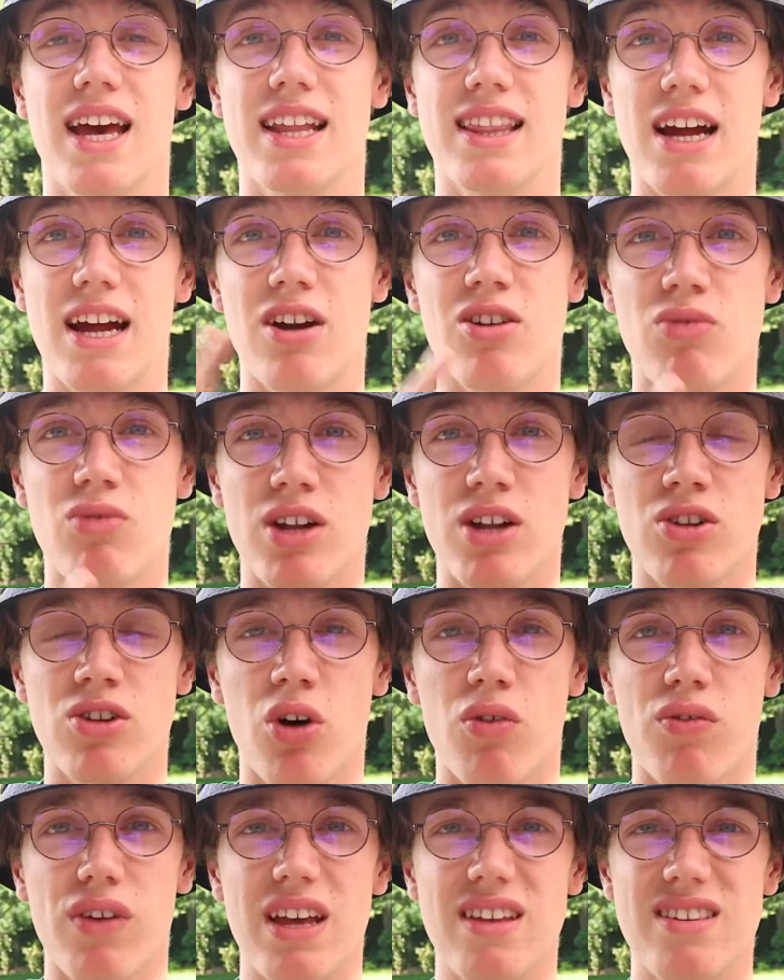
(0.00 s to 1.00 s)
Darren
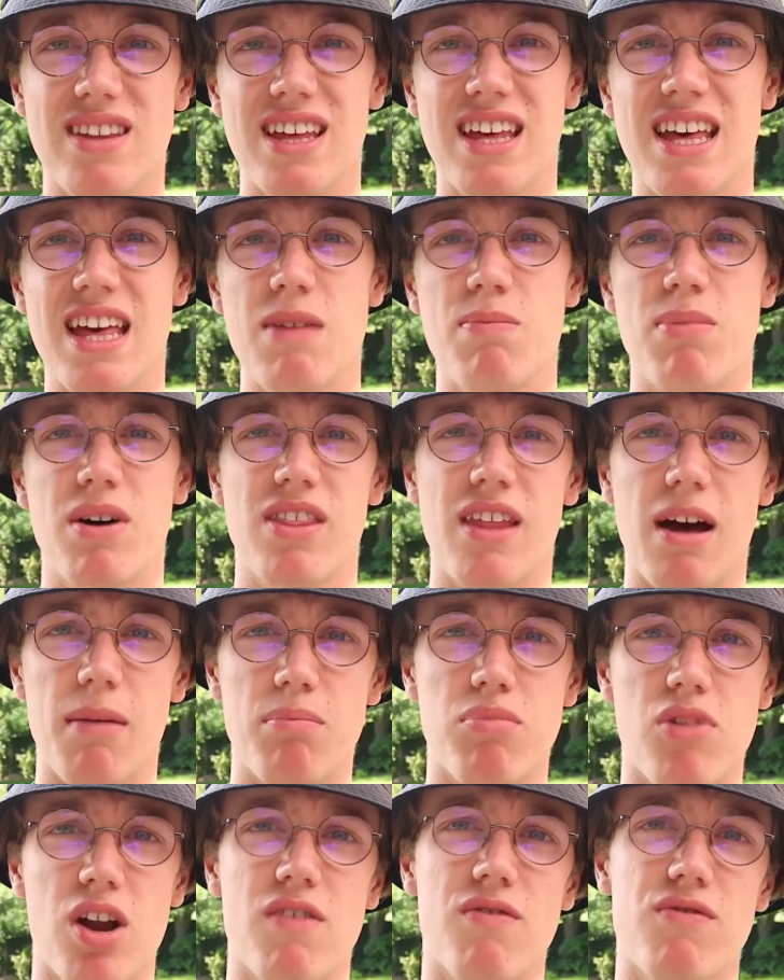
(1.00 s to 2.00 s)
Randolph is the keeper that
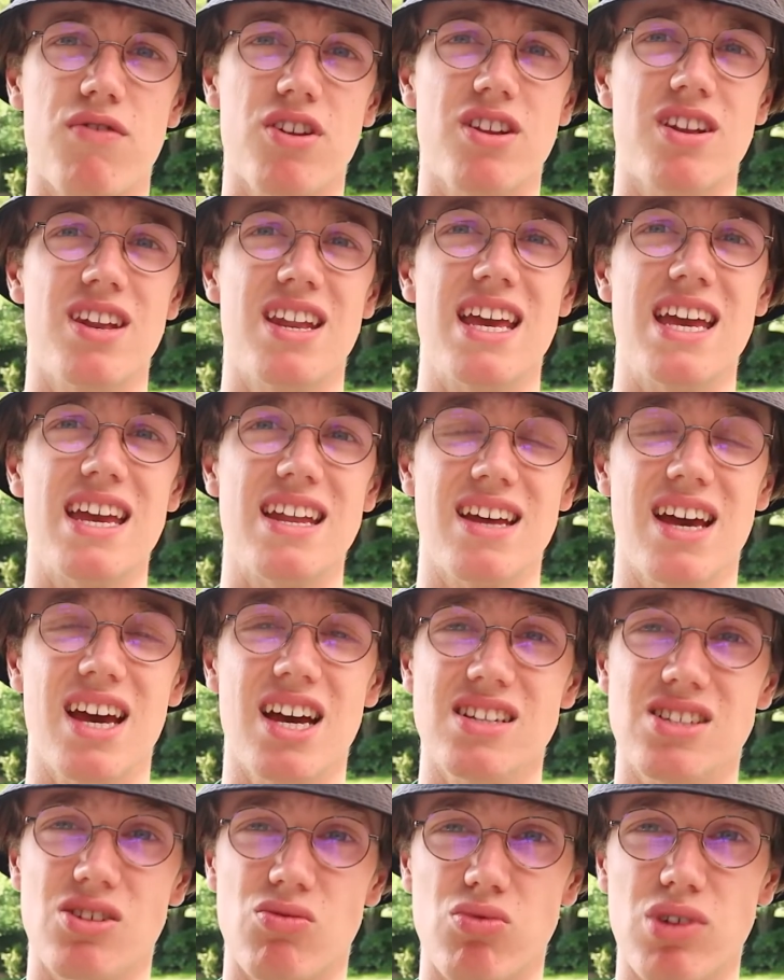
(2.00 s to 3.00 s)
Brentford need
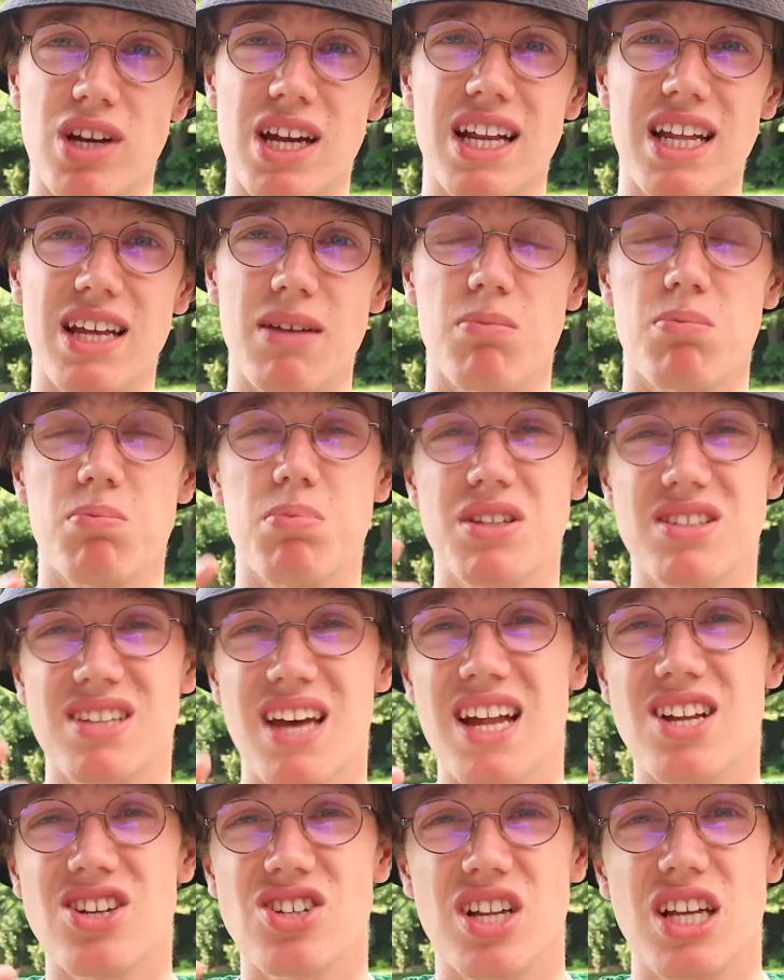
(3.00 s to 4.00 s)
to really
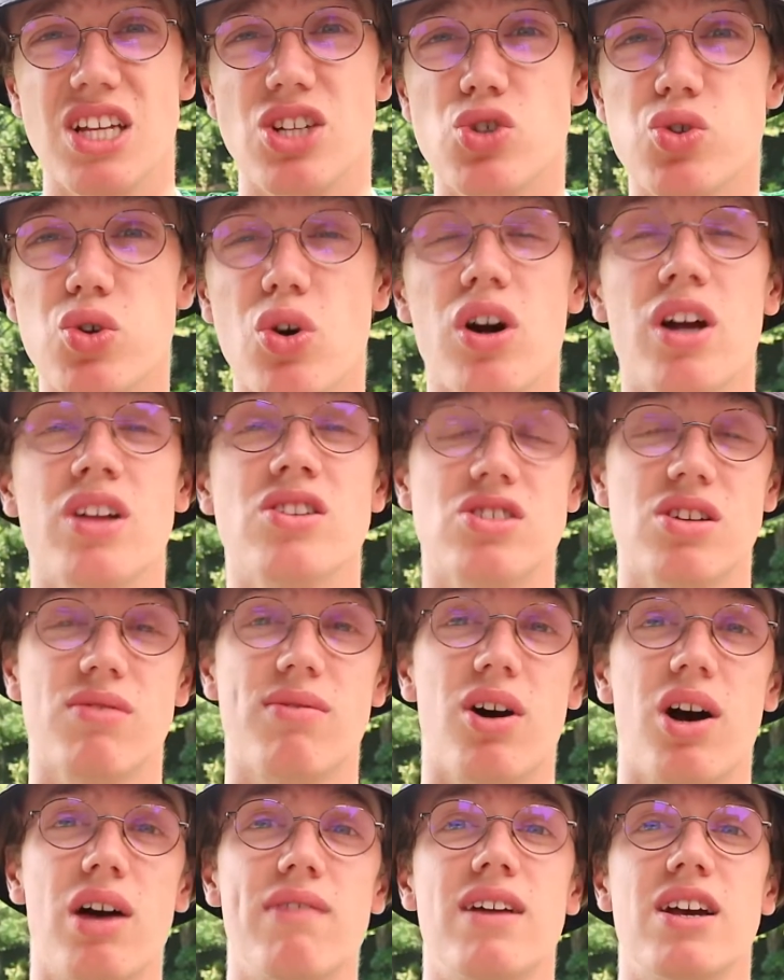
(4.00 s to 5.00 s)
potentially try and
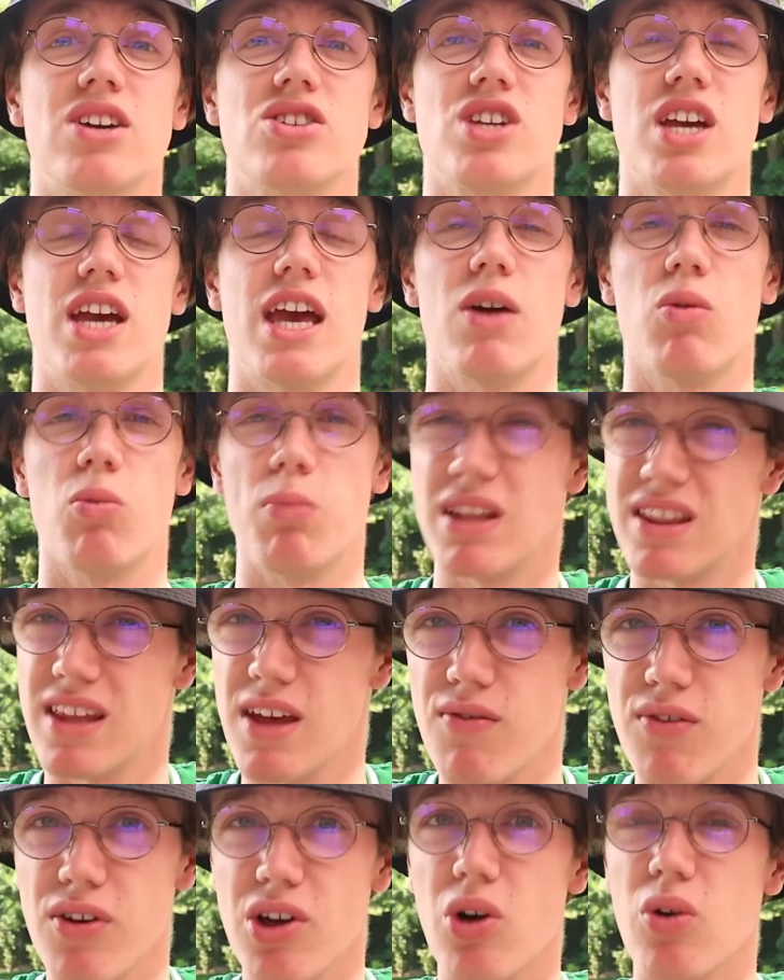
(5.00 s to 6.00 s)
survive next year. It will be
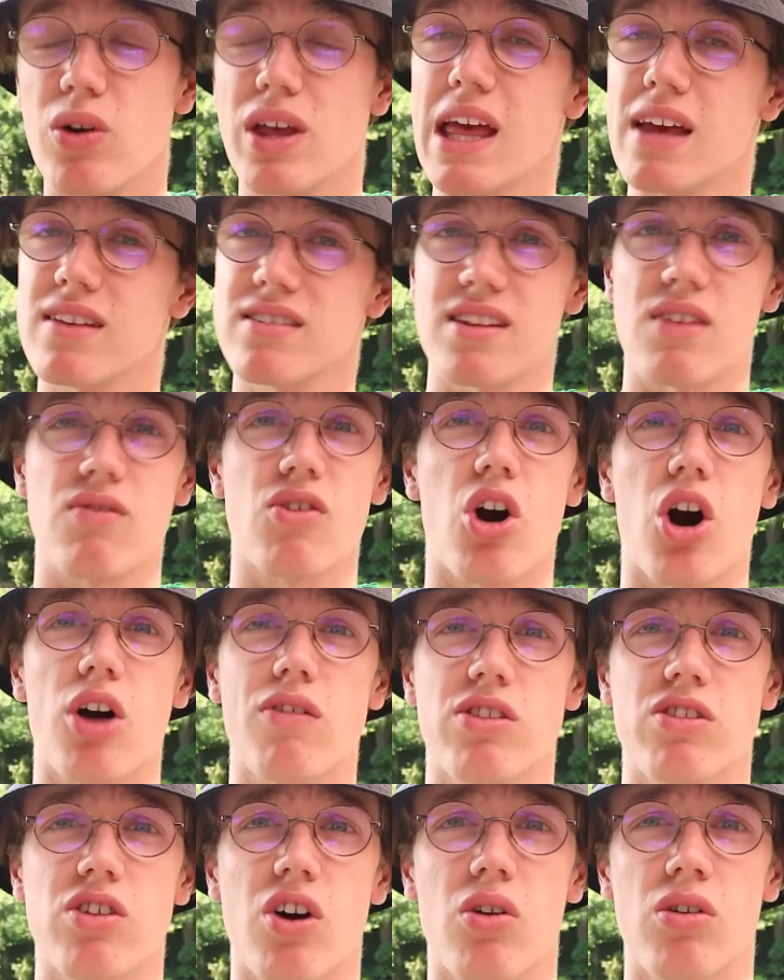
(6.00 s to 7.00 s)
difficult. Yes, they've got
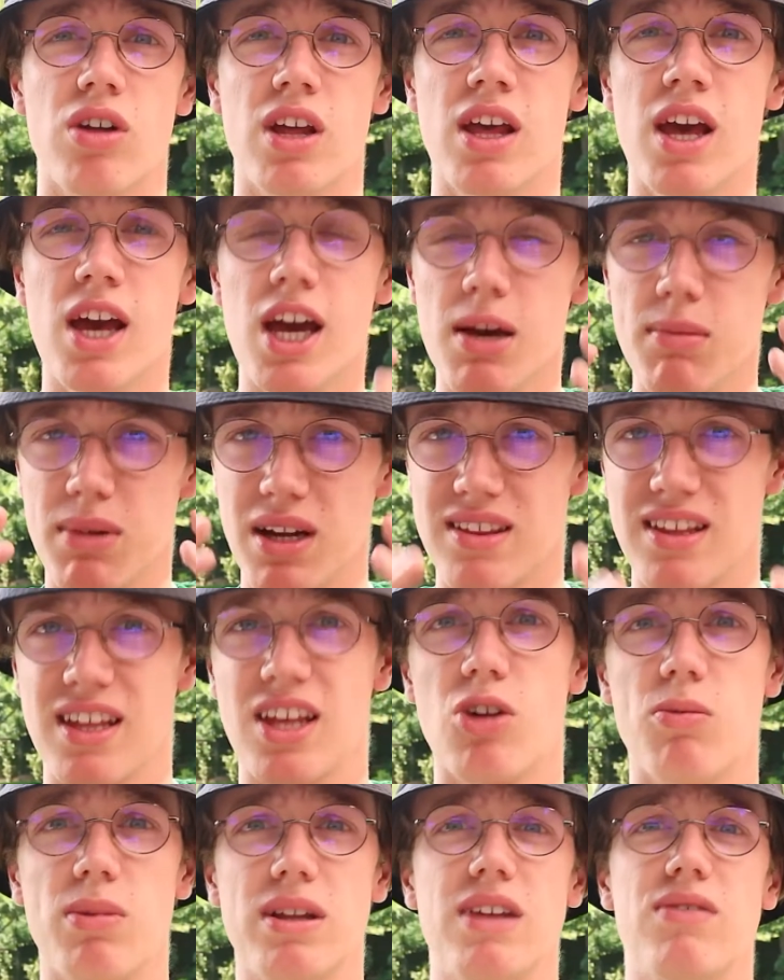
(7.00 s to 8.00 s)
Ivan Toney, but I think
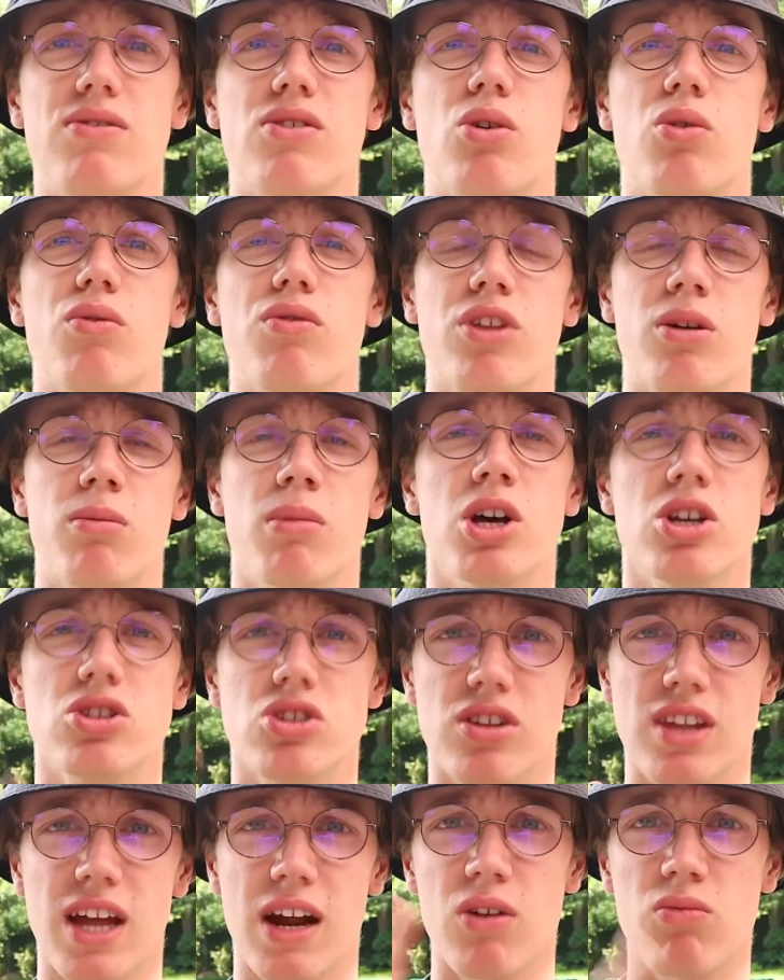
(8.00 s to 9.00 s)
it'll be difficult for them. So
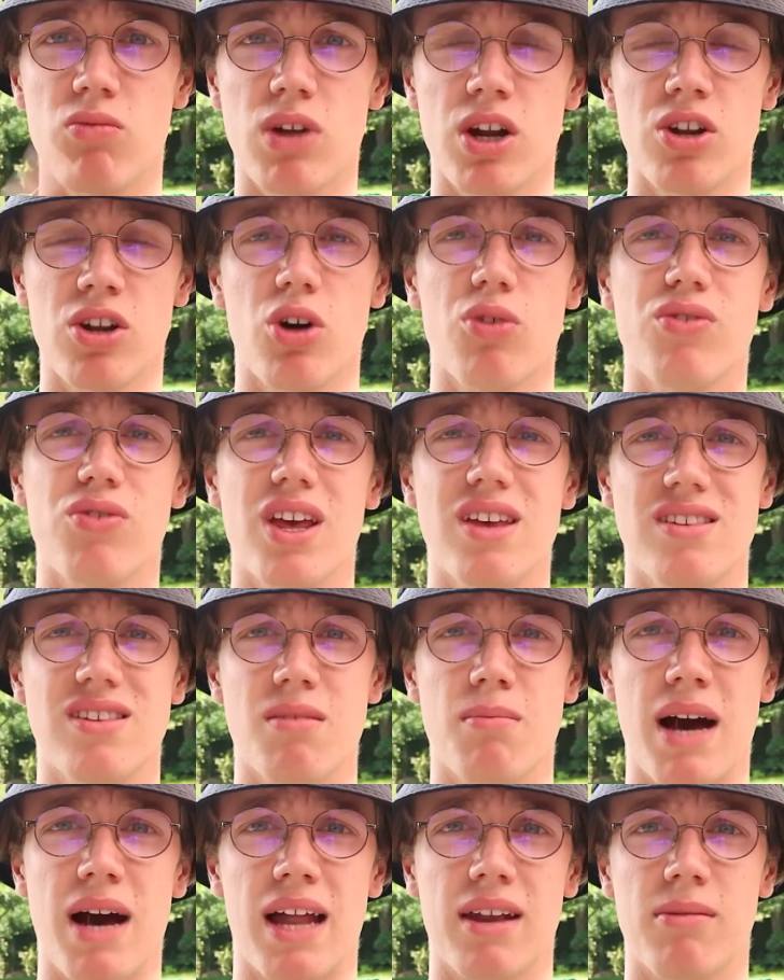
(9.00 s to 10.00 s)
Darren Randolph is the
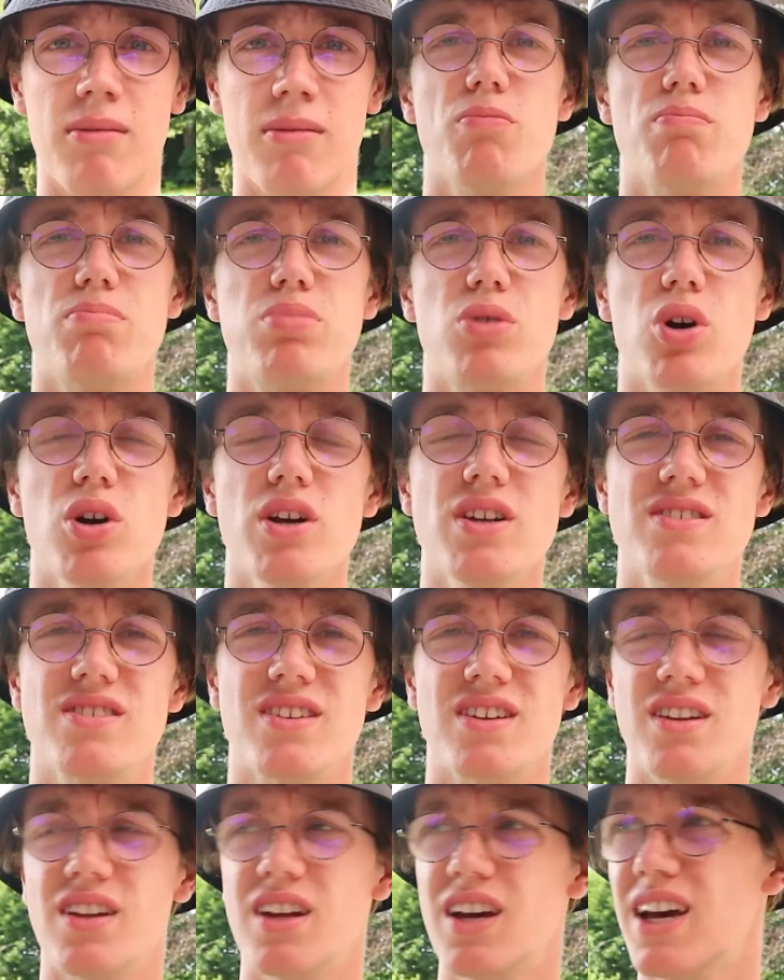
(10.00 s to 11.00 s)
man.
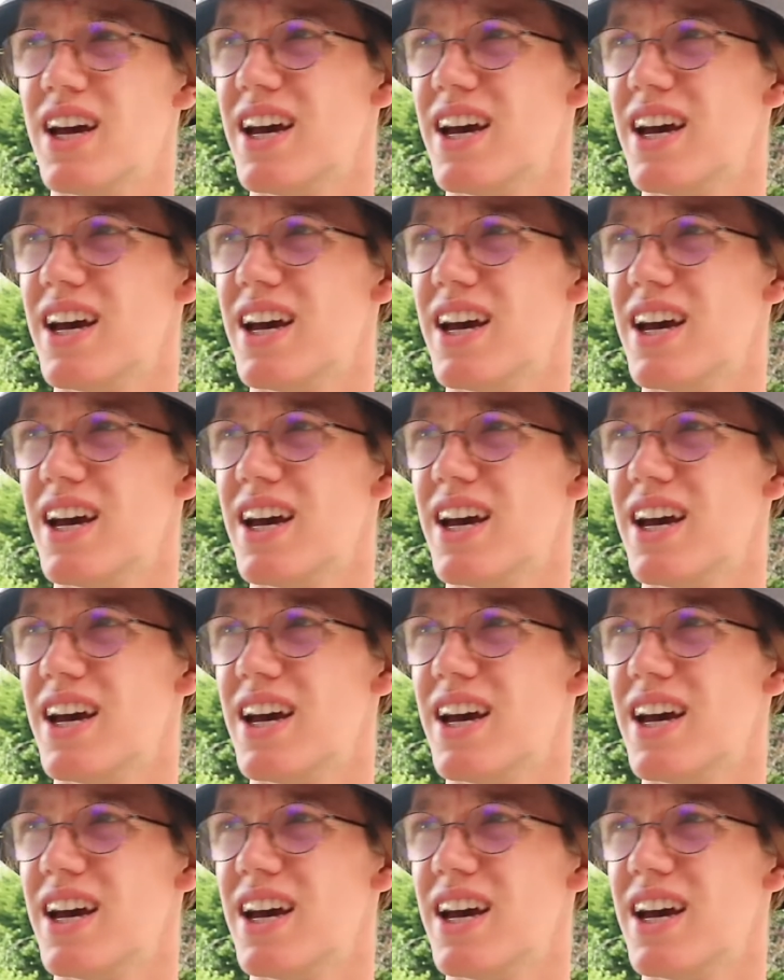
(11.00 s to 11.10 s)
Brighton.